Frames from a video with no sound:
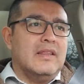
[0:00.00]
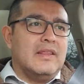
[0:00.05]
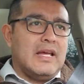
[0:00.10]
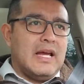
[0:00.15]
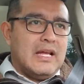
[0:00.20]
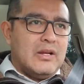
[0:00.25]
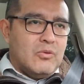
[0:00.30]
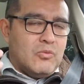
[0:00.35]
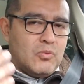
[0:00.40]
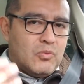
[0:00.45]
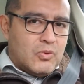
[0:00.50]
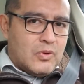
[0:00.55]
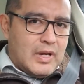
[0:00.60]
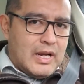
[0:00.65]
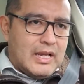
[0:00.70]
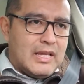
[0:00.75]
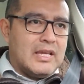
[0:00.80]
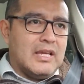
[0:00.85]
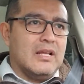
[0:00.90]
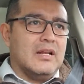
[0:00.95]
that
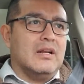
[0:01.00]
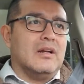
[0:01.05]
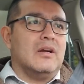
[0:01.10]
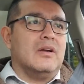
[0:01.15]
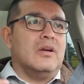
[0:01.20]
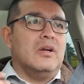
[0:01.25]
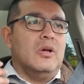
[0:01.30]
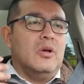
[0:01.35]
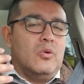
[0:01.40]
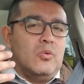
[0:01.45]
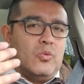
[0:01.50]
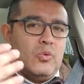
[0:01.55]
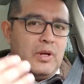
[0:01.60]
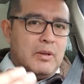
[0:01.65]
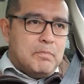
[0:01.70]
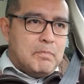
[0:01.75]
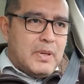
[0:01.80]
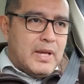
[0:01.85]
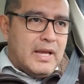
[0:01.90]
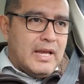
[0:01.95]
regular,
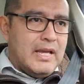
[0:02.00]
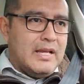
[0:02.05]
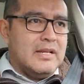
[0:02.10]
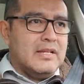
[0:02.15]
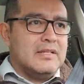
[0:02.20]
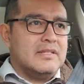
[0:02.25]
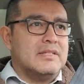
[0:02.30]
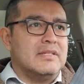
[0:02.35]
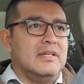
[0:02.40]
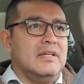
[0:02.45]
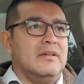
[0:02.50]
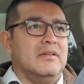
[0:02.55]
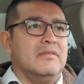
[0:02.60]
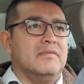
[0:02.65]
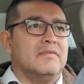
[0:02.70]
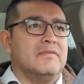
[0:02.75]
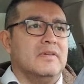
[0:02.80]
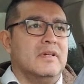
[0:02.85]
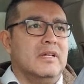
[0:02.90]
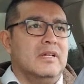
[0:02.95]
repetitive